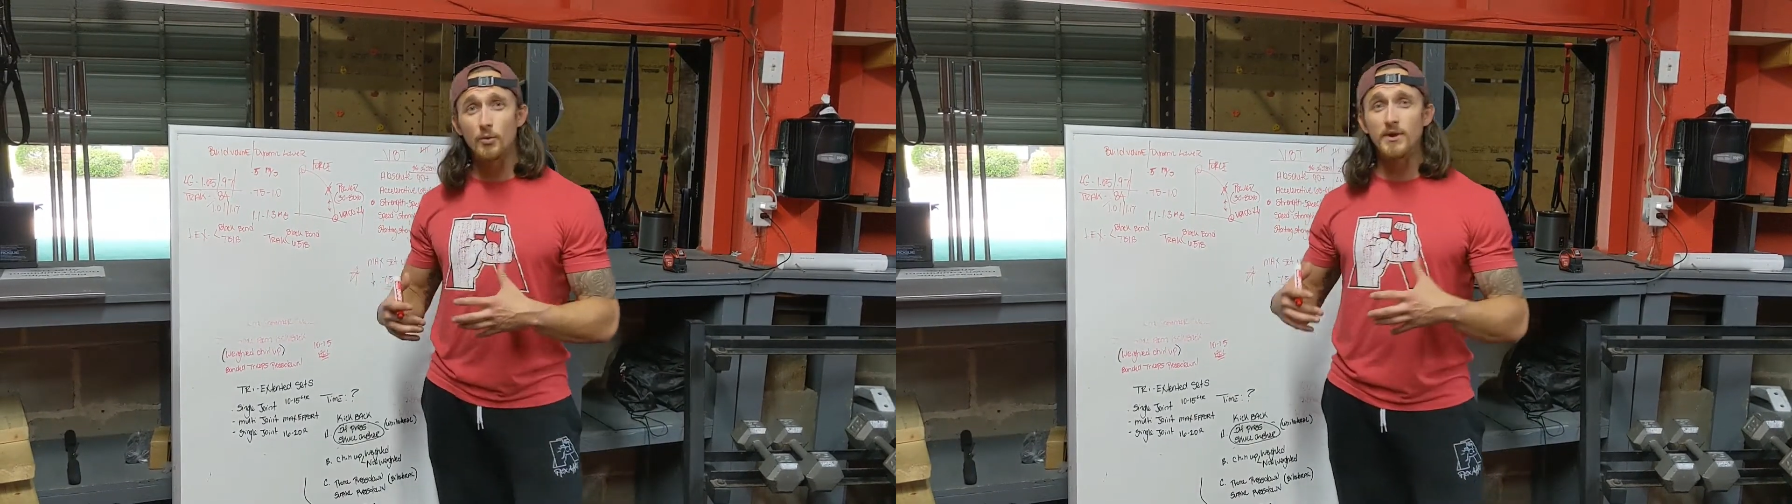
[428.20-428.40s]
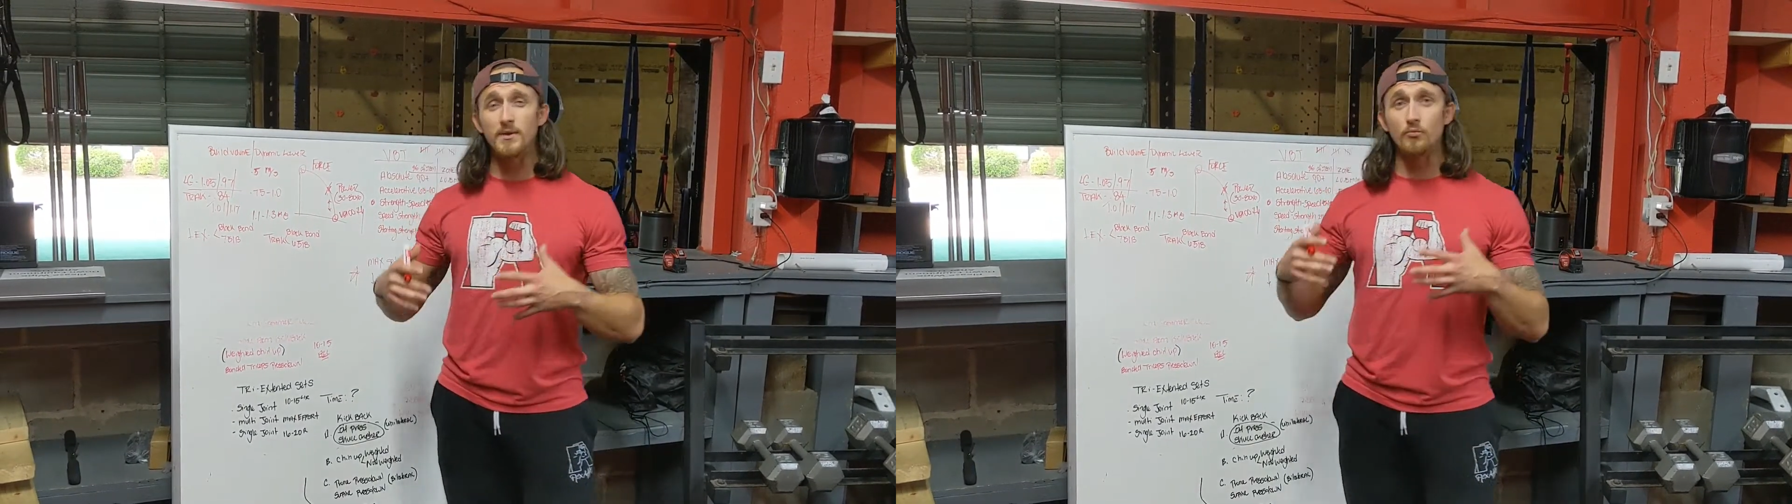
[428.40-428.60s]

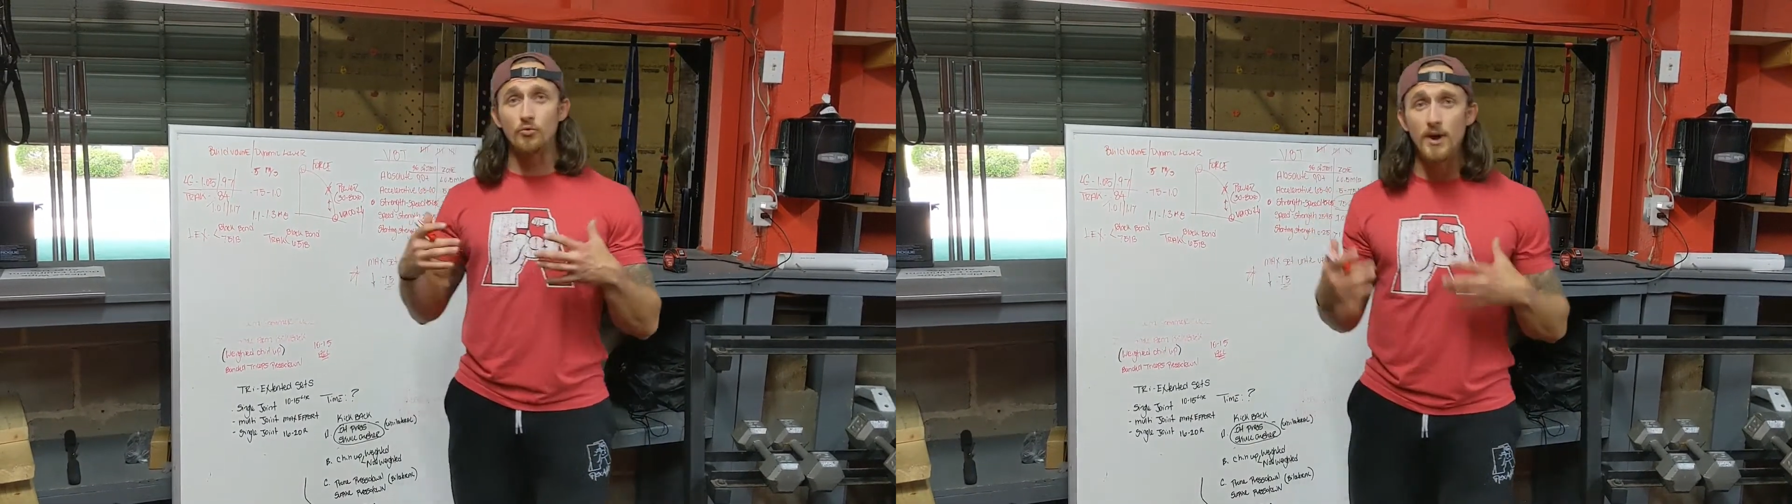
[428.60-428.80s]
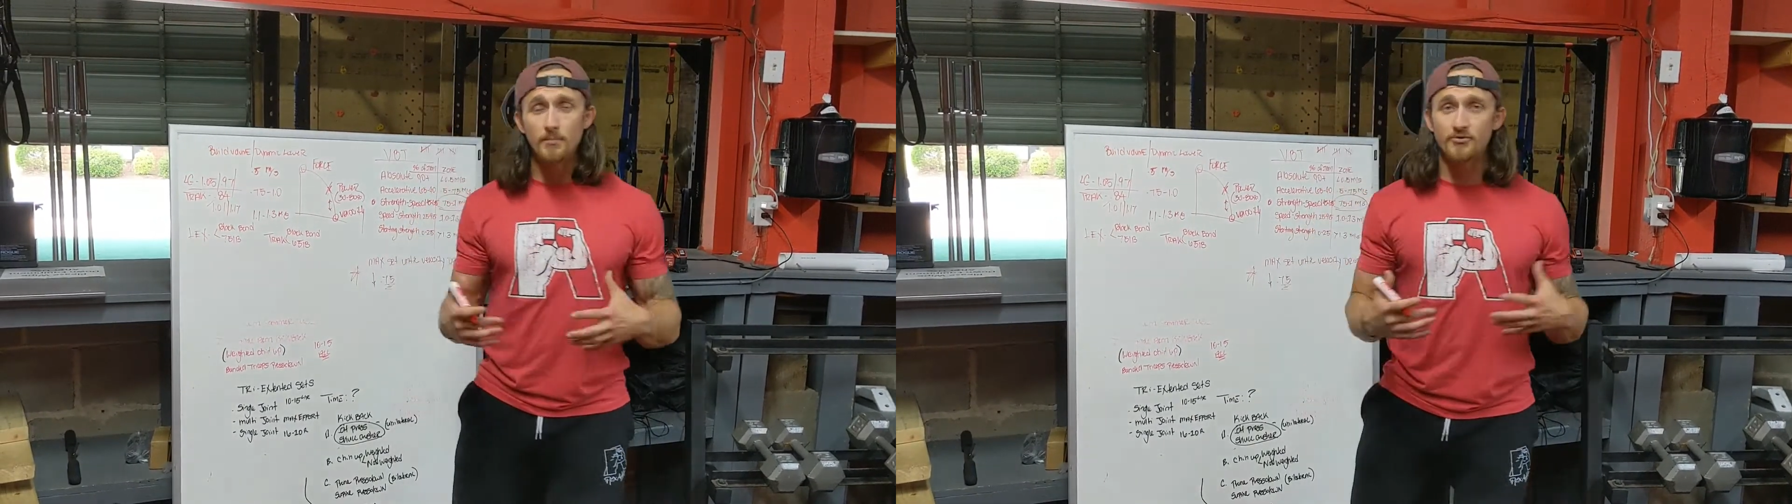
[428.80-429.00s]
that we can
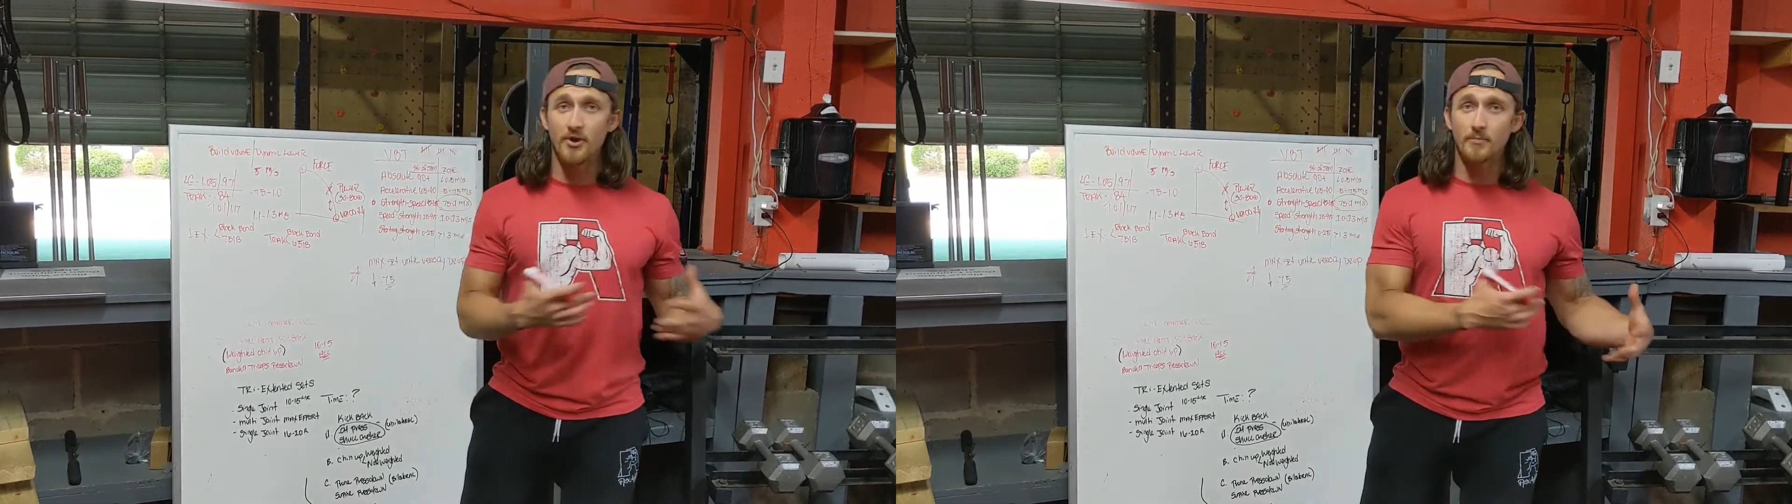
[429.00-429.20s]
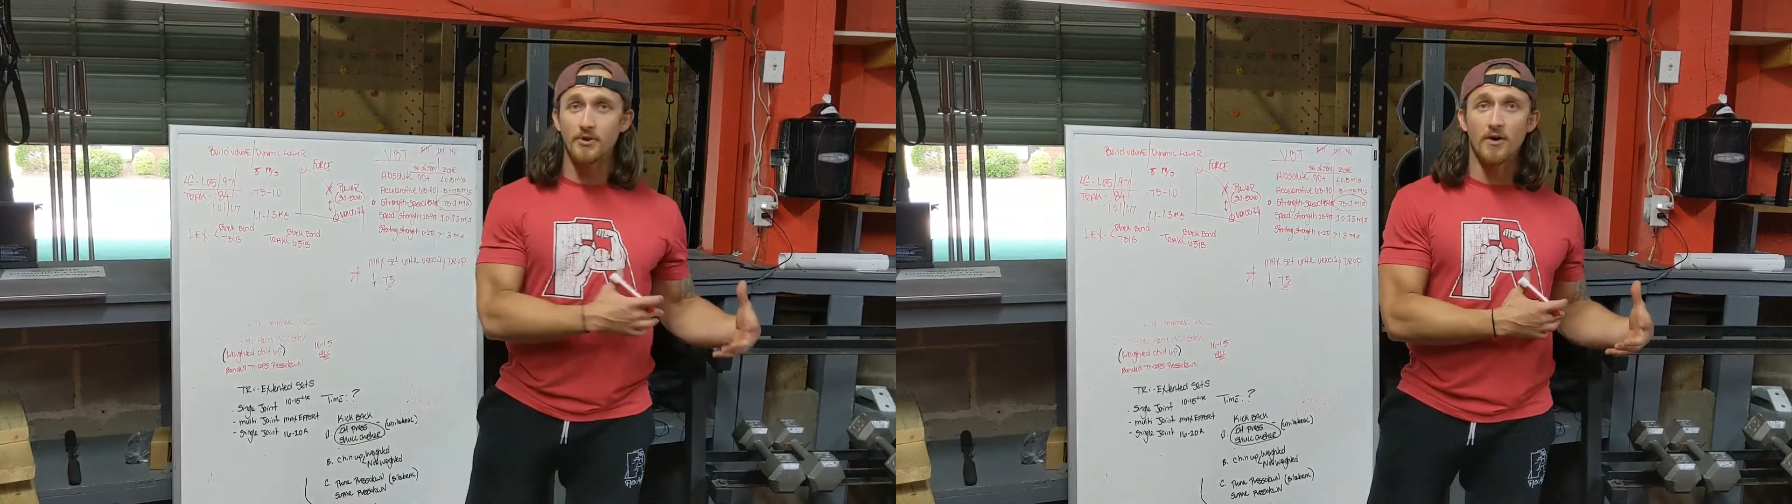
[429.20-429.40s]
rip
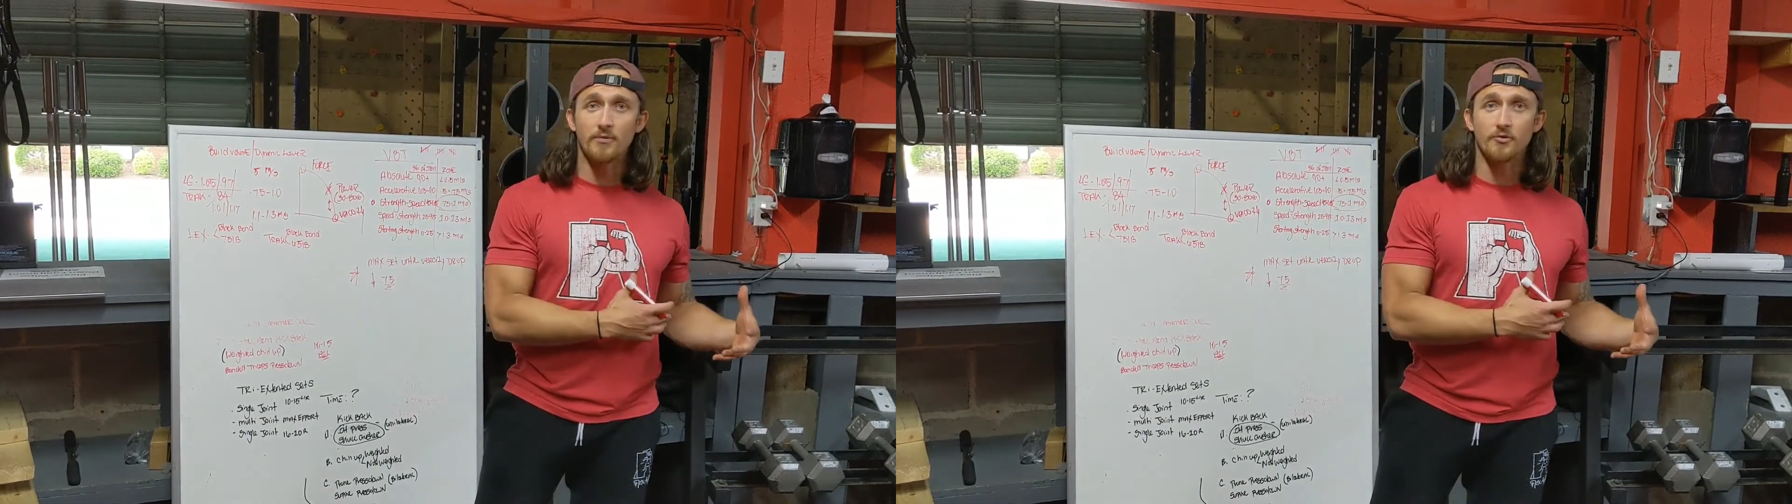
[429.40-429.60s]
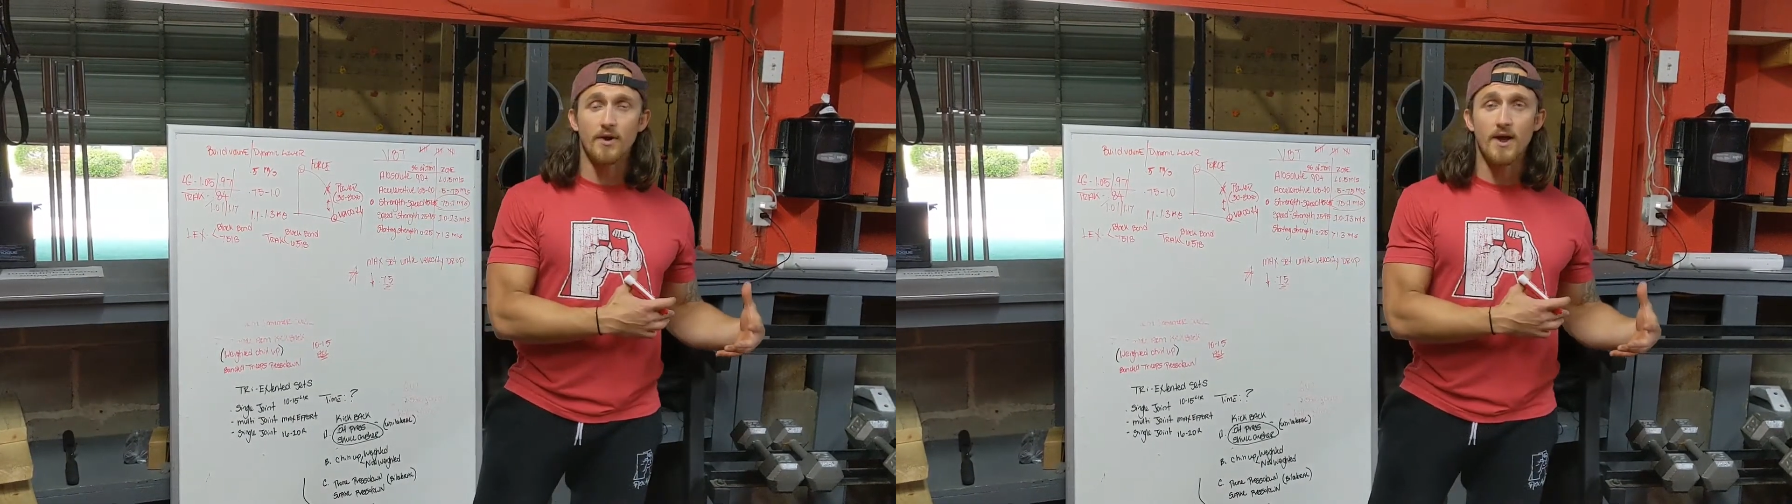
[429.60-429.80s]
something
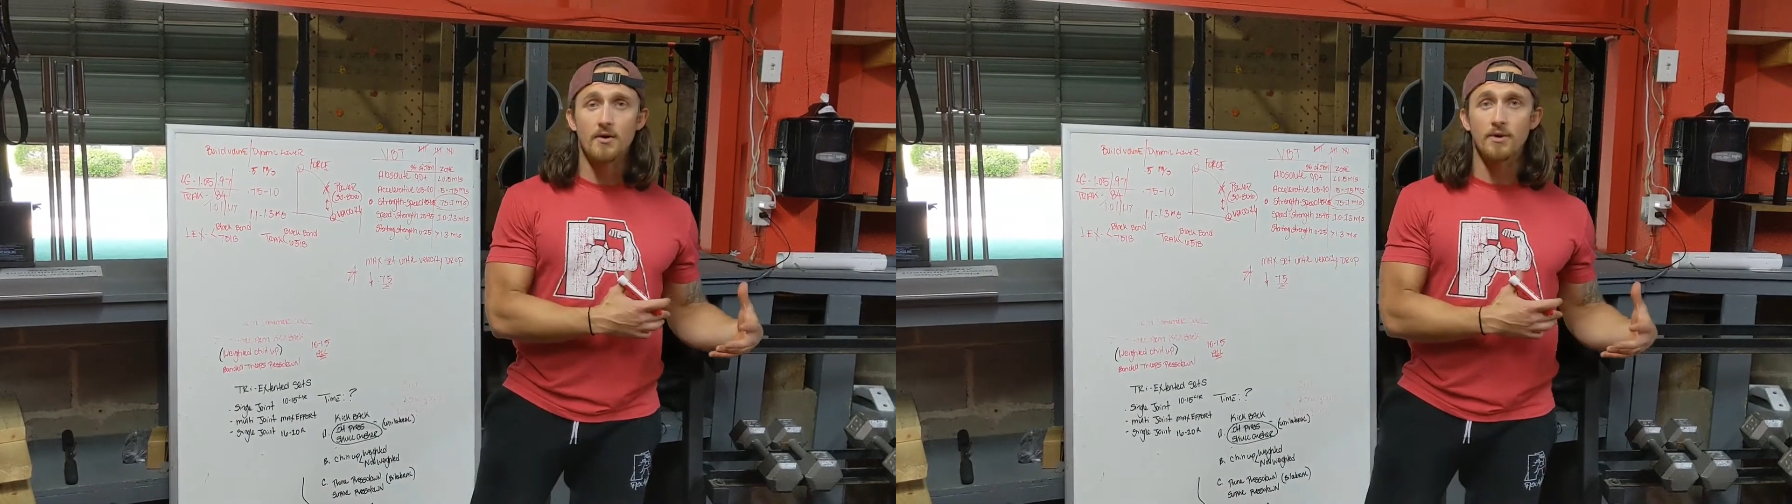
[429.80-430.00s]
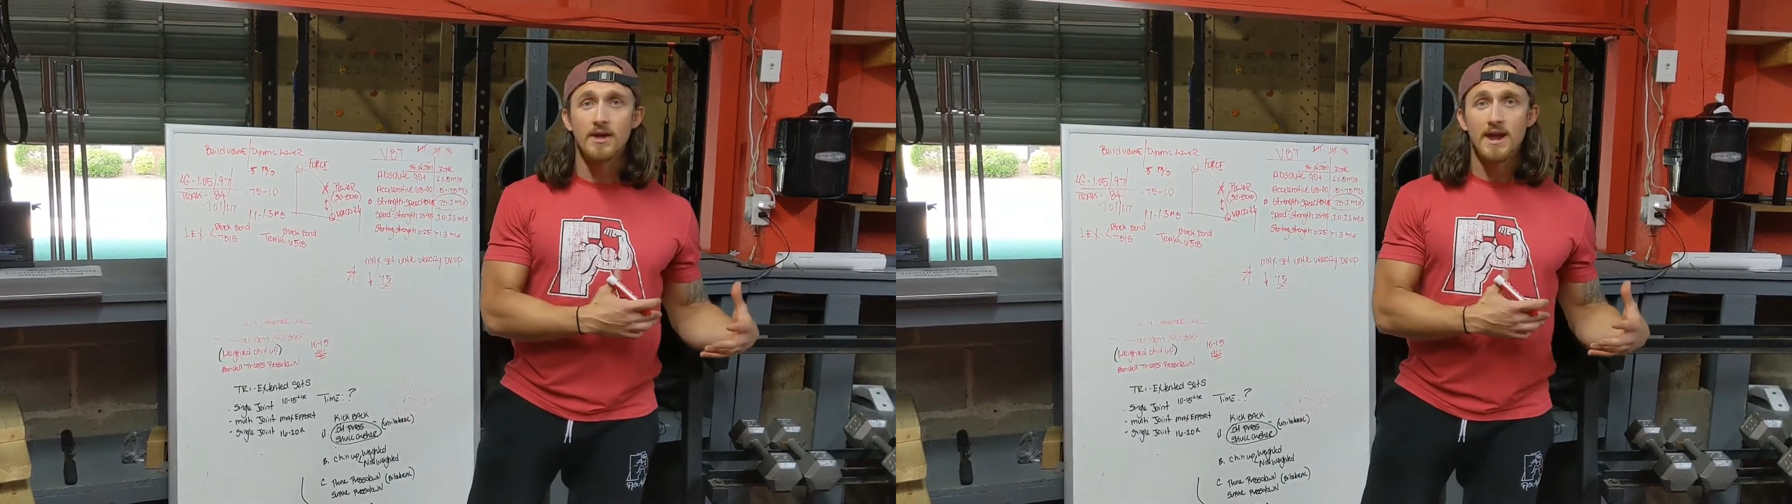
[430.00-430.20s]
off the
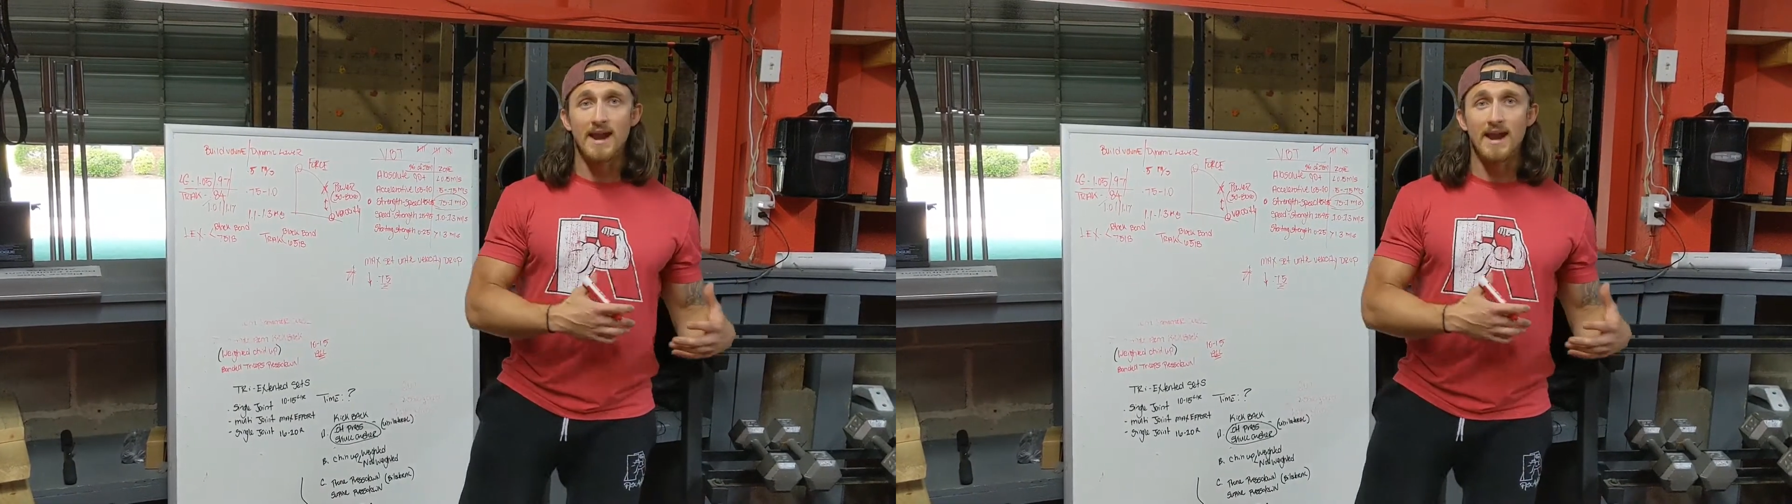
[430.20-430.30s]
ground